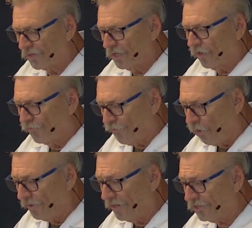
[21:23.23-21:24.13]

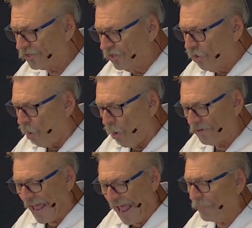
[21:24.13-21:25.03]
fullness, or
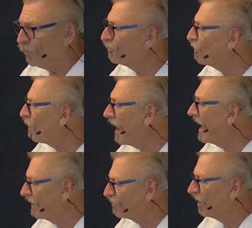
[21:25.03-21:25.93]
an ample
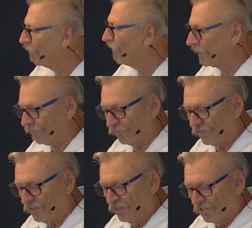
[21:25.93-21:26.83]
supply of something.
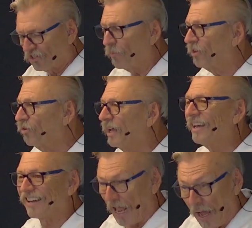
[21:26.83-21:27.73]
Some of you
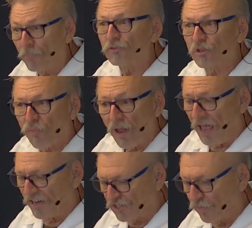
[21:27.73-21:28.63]
need an ample
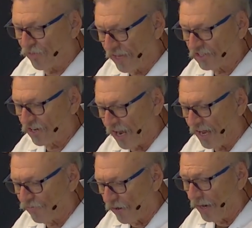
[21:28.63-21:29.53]
supply of some things in
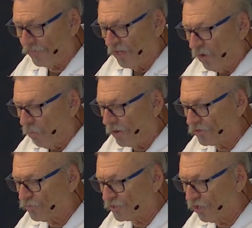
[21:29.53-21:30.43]
life, right? Whether
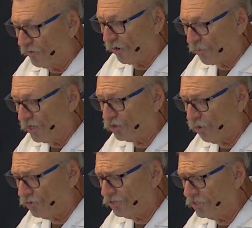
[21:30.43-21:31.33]
it's material
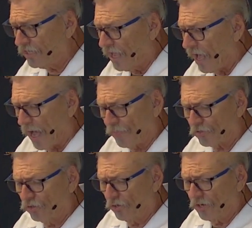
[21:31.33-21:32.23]
resources,
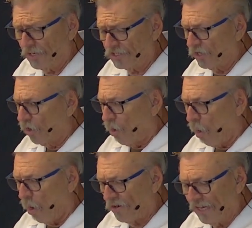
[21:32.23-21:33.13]
opportunities,
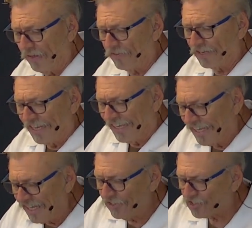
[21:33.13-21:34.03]
or even
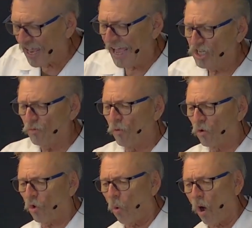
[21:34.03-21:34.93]

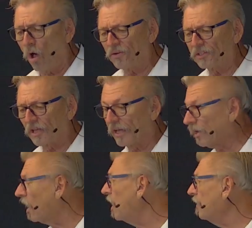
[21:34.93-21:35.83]
intangible qualities like
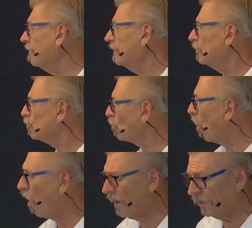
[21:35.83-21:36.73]
love,
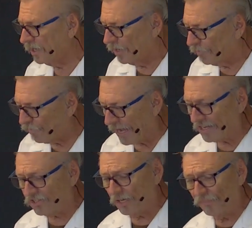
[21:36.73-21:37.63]
joy,
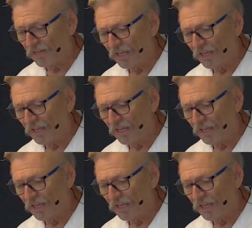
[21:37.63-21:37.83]
blessing.